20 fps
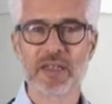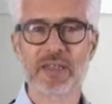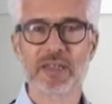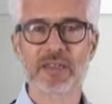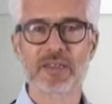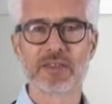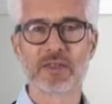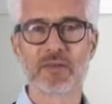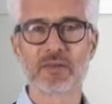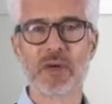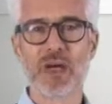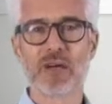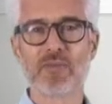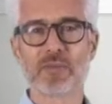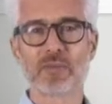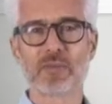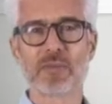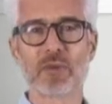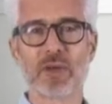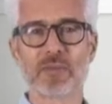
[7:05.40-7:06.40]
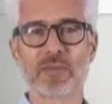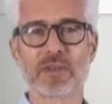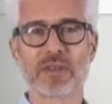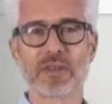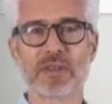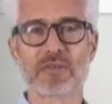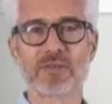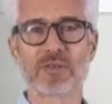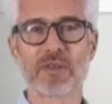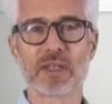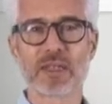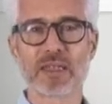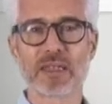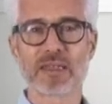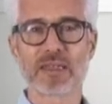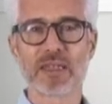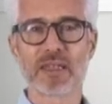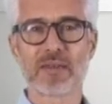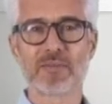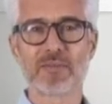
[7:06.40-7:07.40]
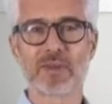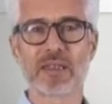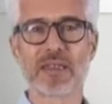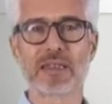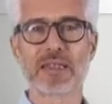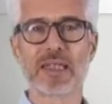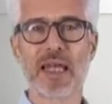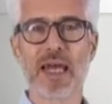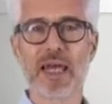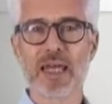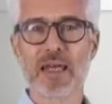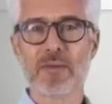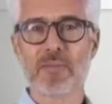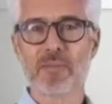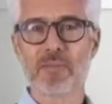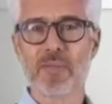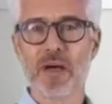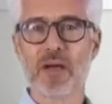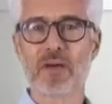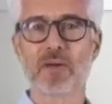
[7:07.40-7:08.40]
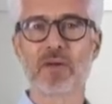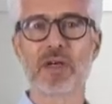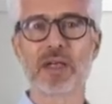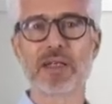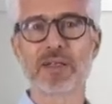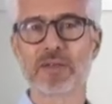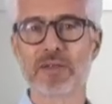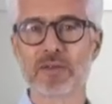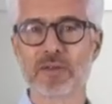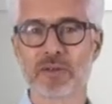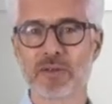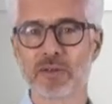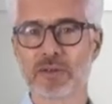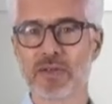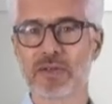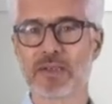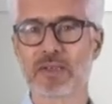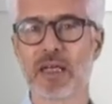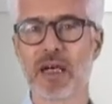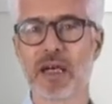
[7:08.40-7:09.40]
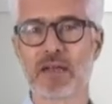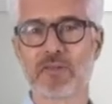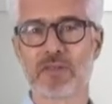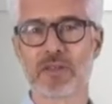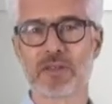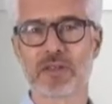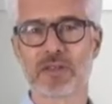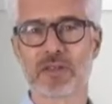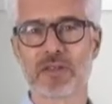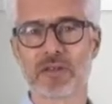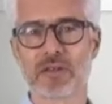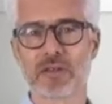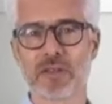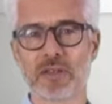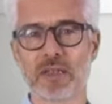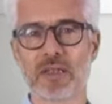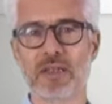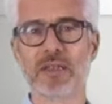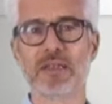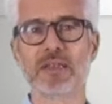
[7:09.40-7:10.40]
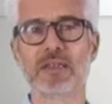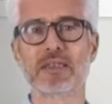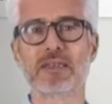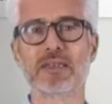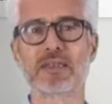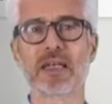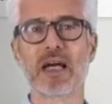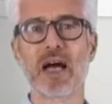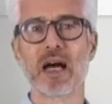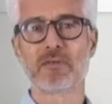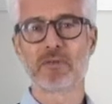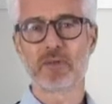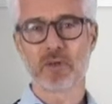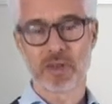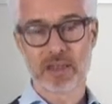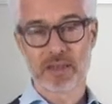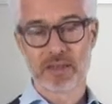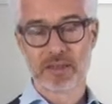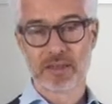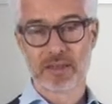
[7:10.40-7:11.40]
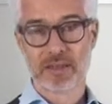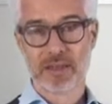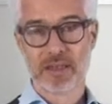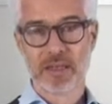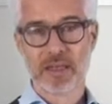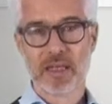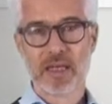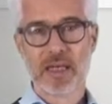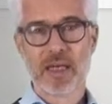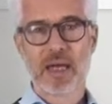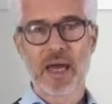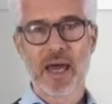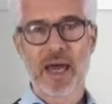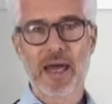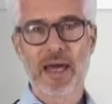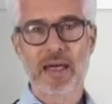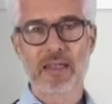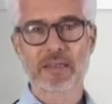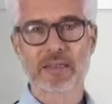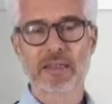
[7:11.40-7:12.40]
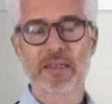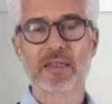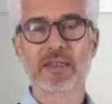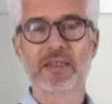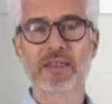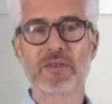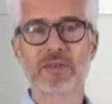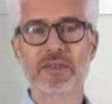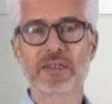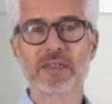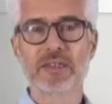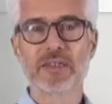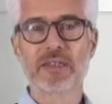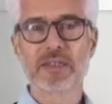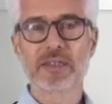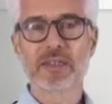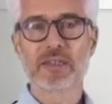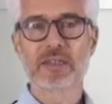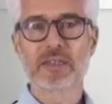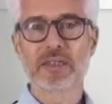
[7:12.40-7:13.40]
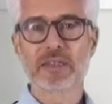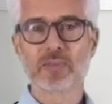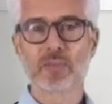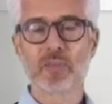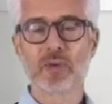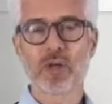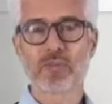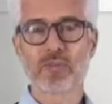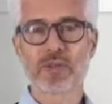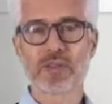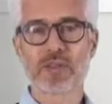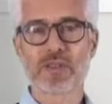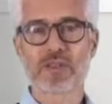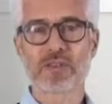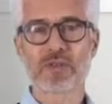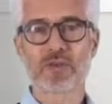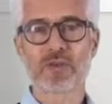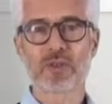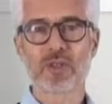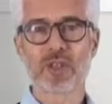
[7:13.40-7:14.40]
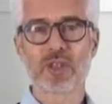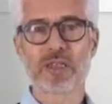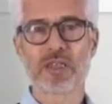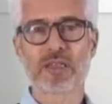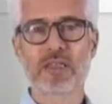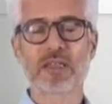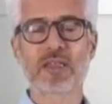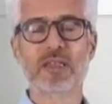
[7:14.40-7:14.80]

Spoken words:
So you have a property, for example, name, radius, discovered, or discoverer. And you see here these properties usually